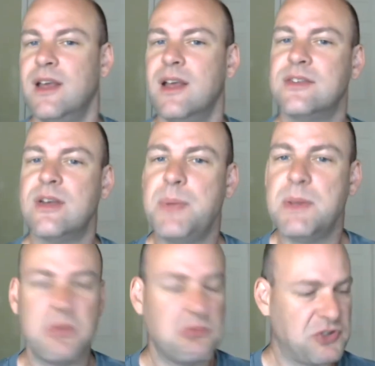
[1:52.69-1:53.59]
Some
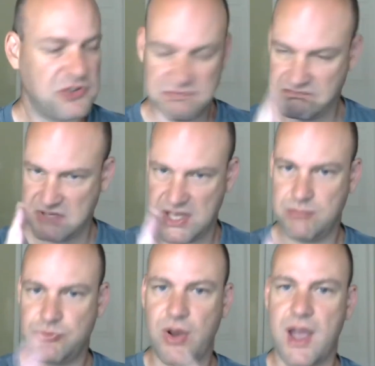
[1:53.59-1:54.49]
people just
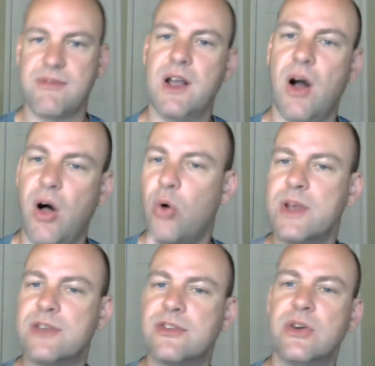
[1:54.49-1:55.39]
keep driving,
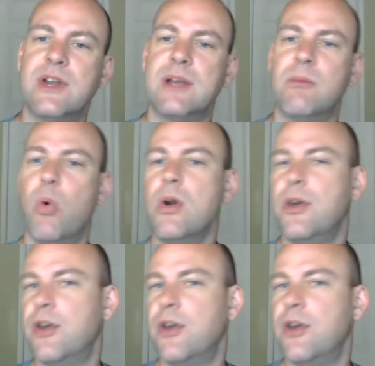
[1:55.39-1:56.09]
always learning more,